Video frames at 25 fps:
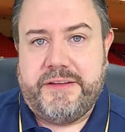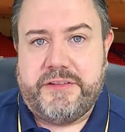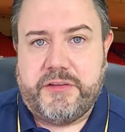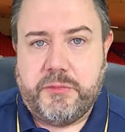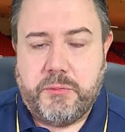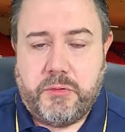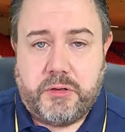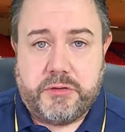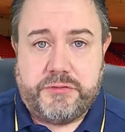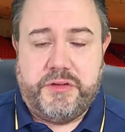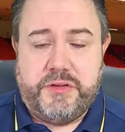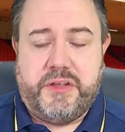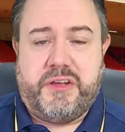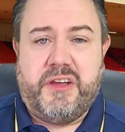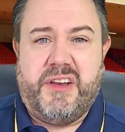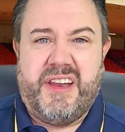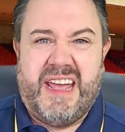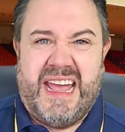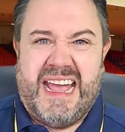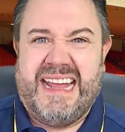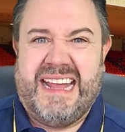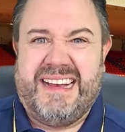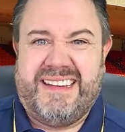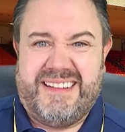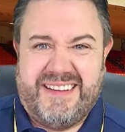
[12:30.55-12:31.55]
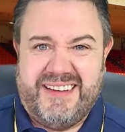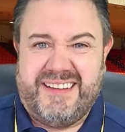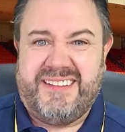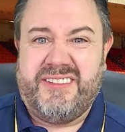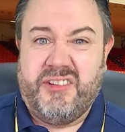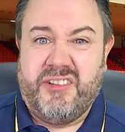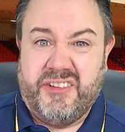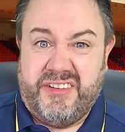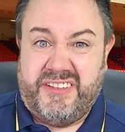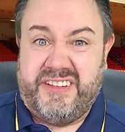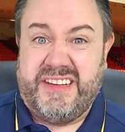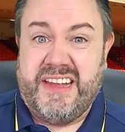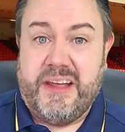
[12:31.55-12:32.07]
So Oxford kind of had to
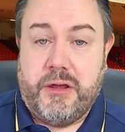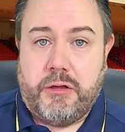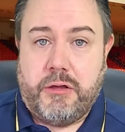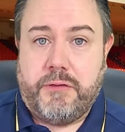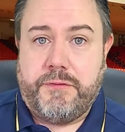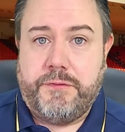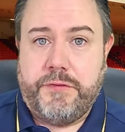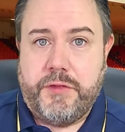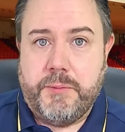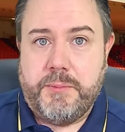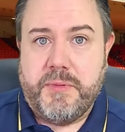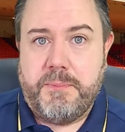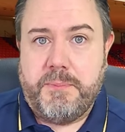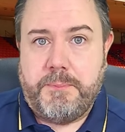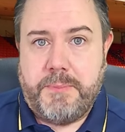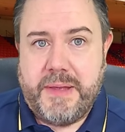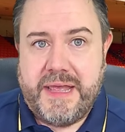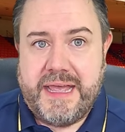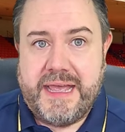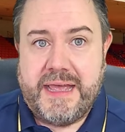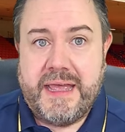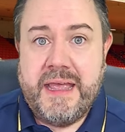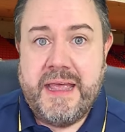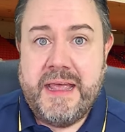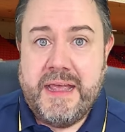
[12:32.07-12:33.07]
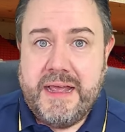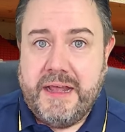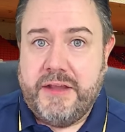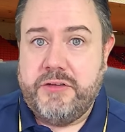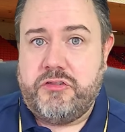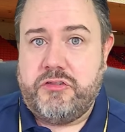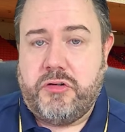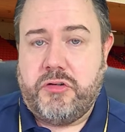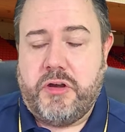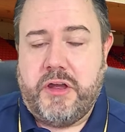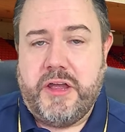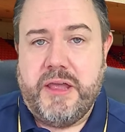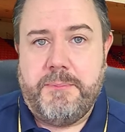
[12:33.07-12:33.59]
sort of sit off them a bit and
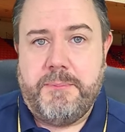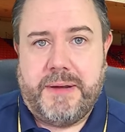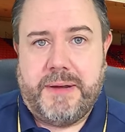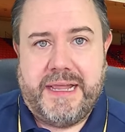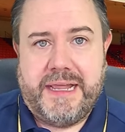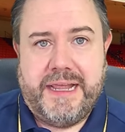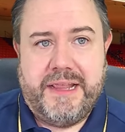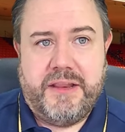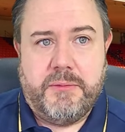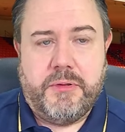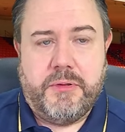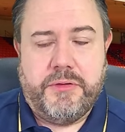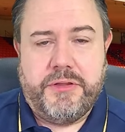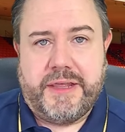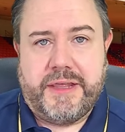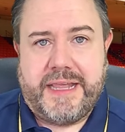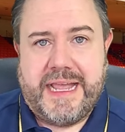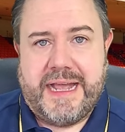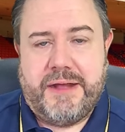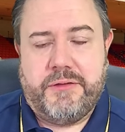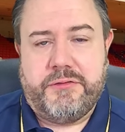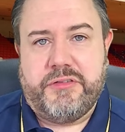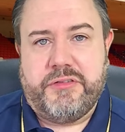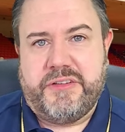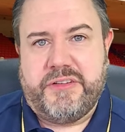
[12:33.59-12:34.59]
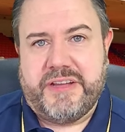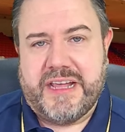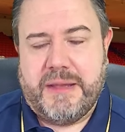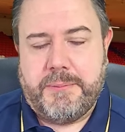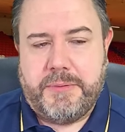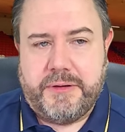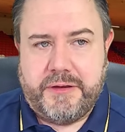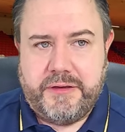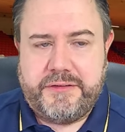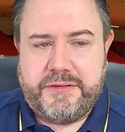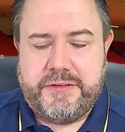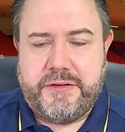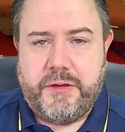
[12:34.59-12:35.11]
try and play them on the counter-attack,
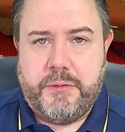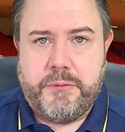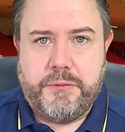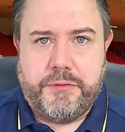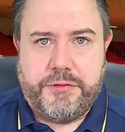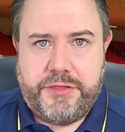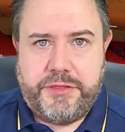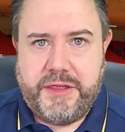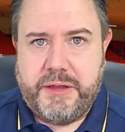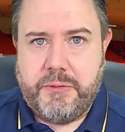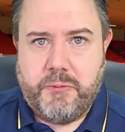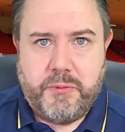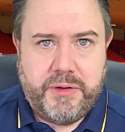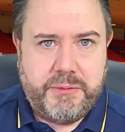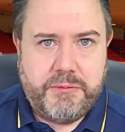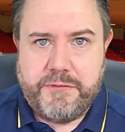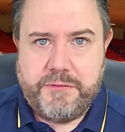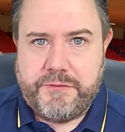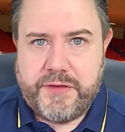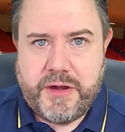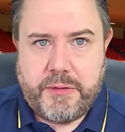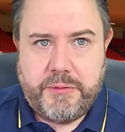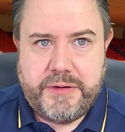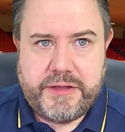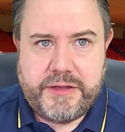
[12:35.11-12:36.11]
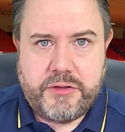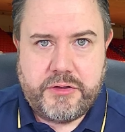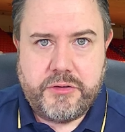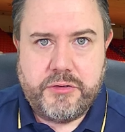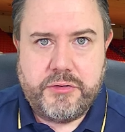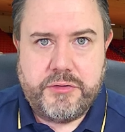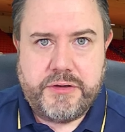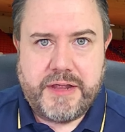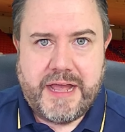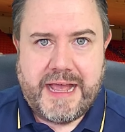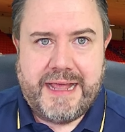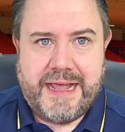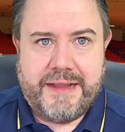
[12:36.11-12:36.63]
but I just don't think we were very
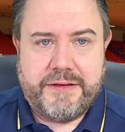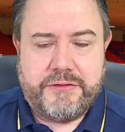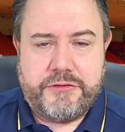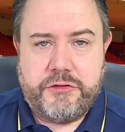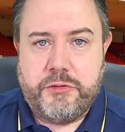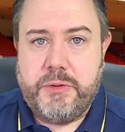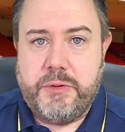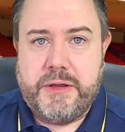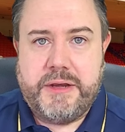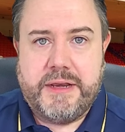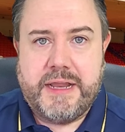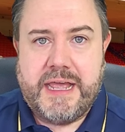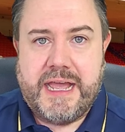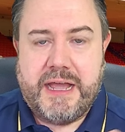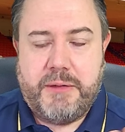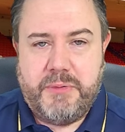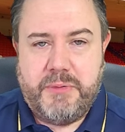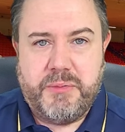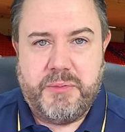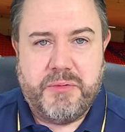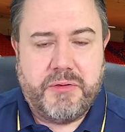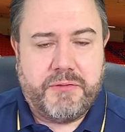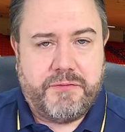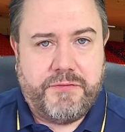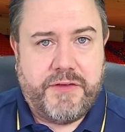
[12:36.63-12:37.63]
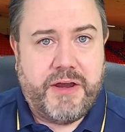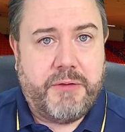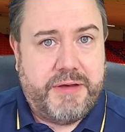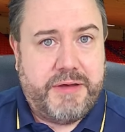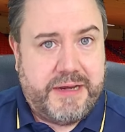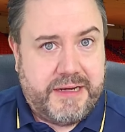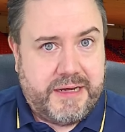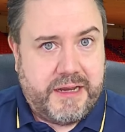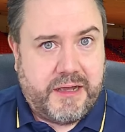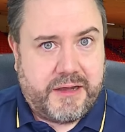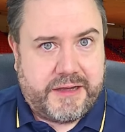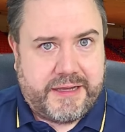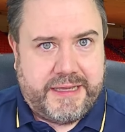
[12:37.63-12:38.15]
good at doing that, and we were very
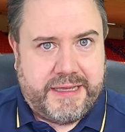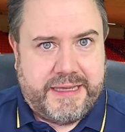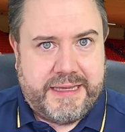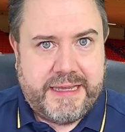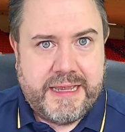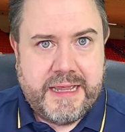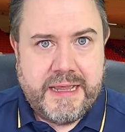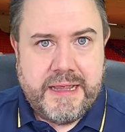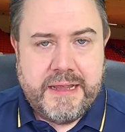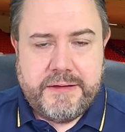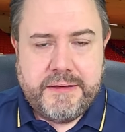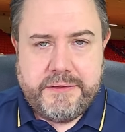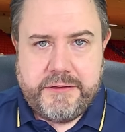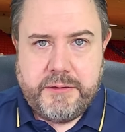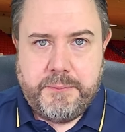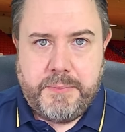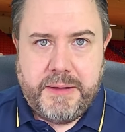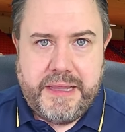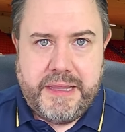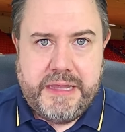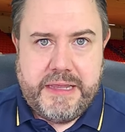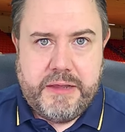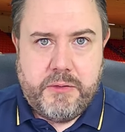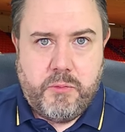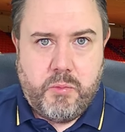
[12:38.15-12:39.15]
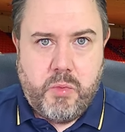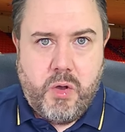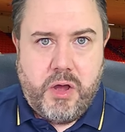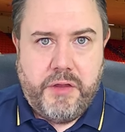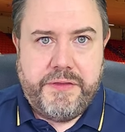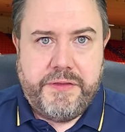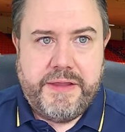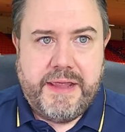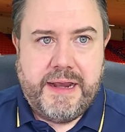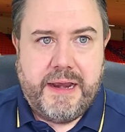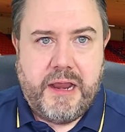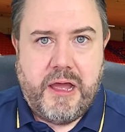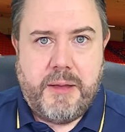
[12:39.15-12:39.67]
lucky to be
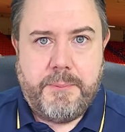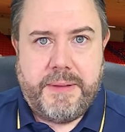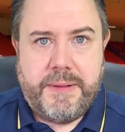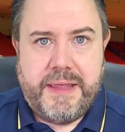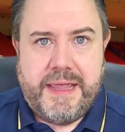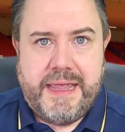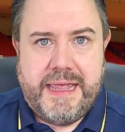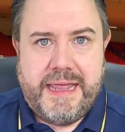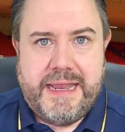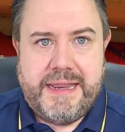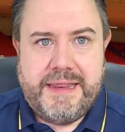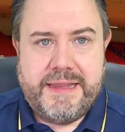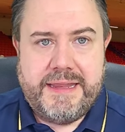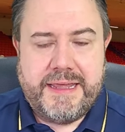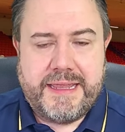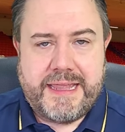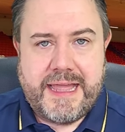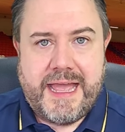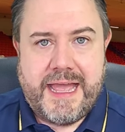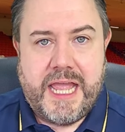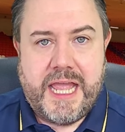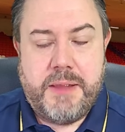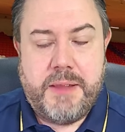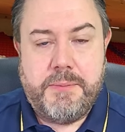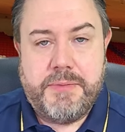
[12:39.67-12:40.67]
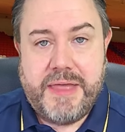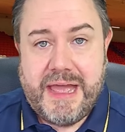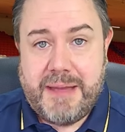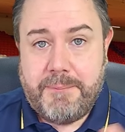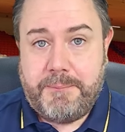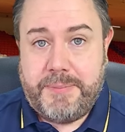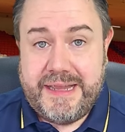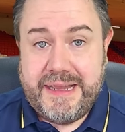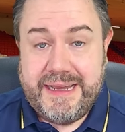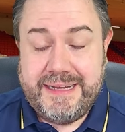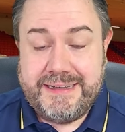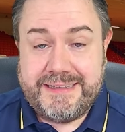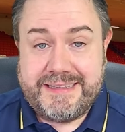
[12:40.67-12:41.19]
1-0 up in the game. That
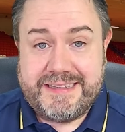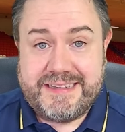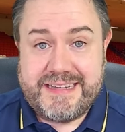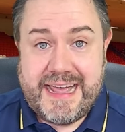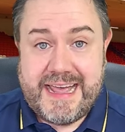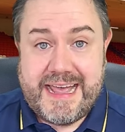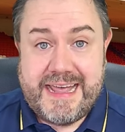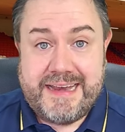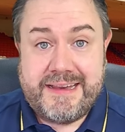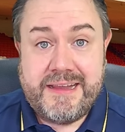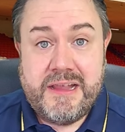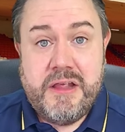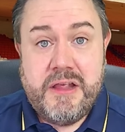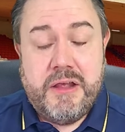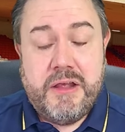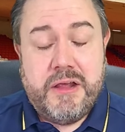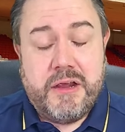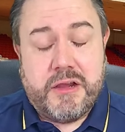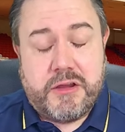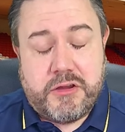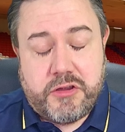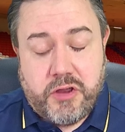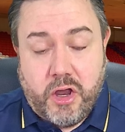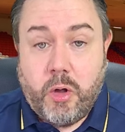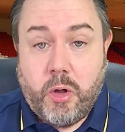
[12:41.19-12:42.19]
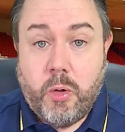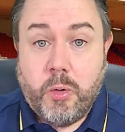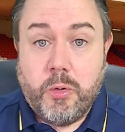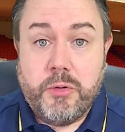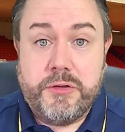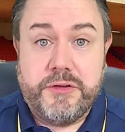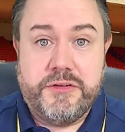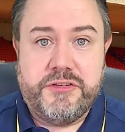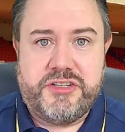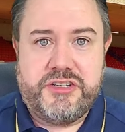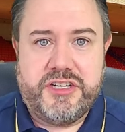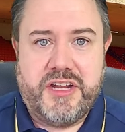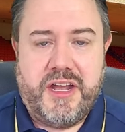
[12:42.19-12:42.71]
being said, a
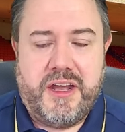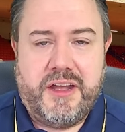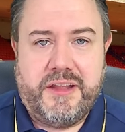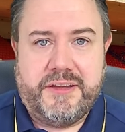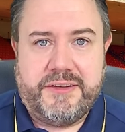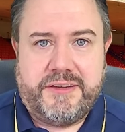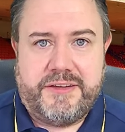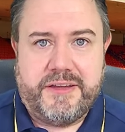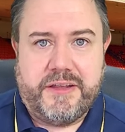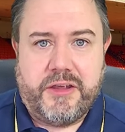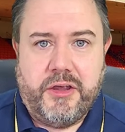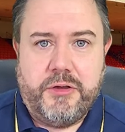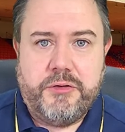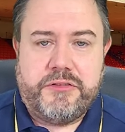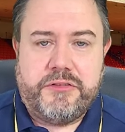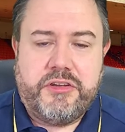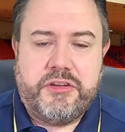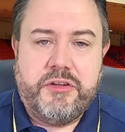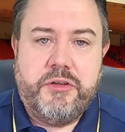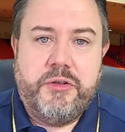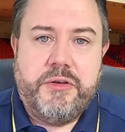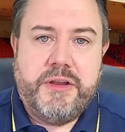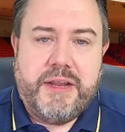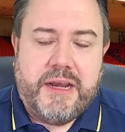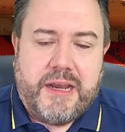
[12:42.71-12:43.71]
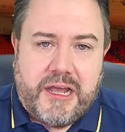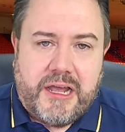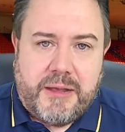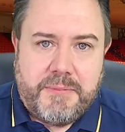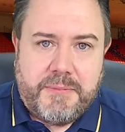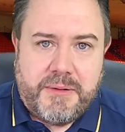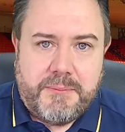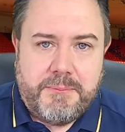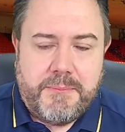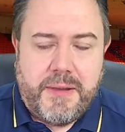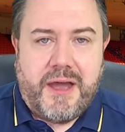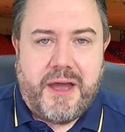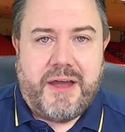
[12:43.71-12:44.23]
golden chance to go 2-0 up,
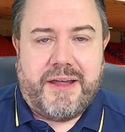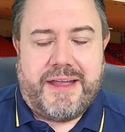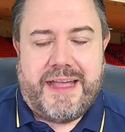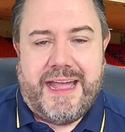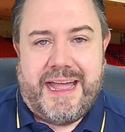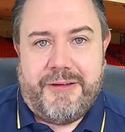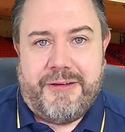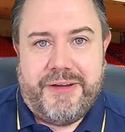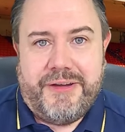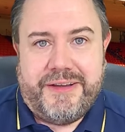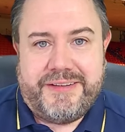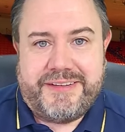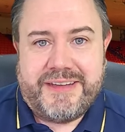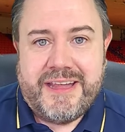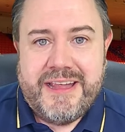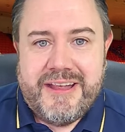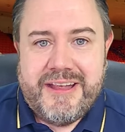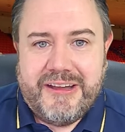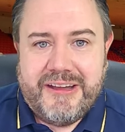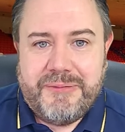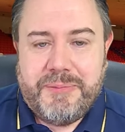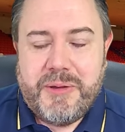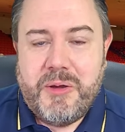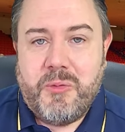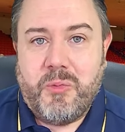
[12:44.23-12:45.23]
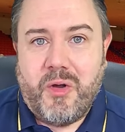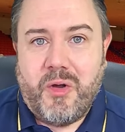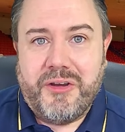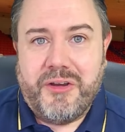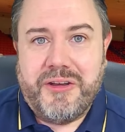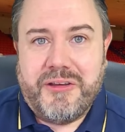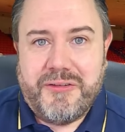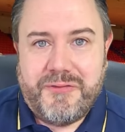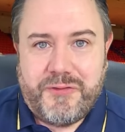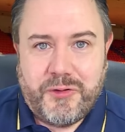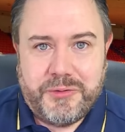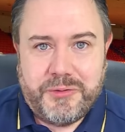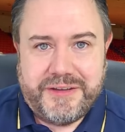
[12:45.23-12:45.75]
and Mark Harris has been
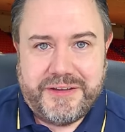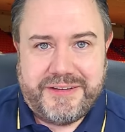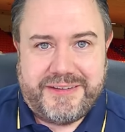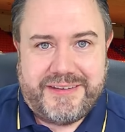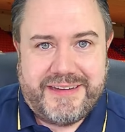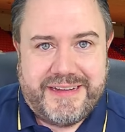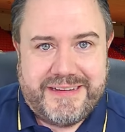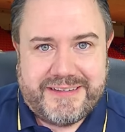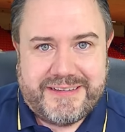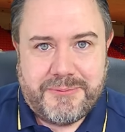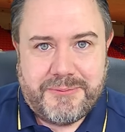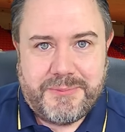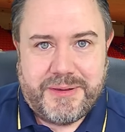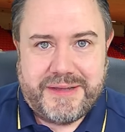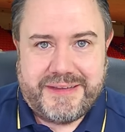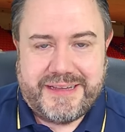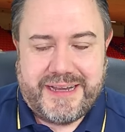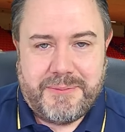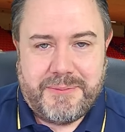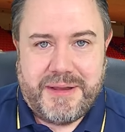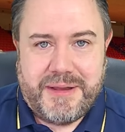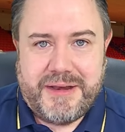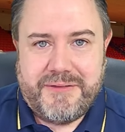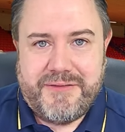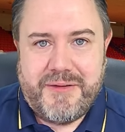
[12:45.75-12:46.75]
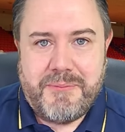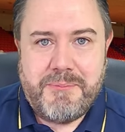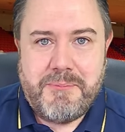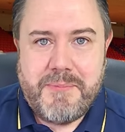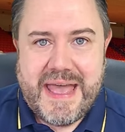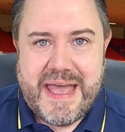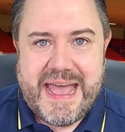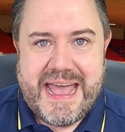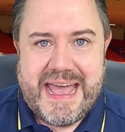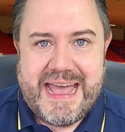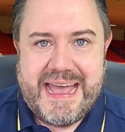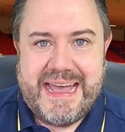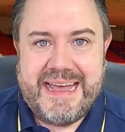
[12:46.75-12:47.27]
wonderful this season, but he's had a bit of a
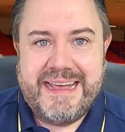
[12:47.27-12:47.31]
mare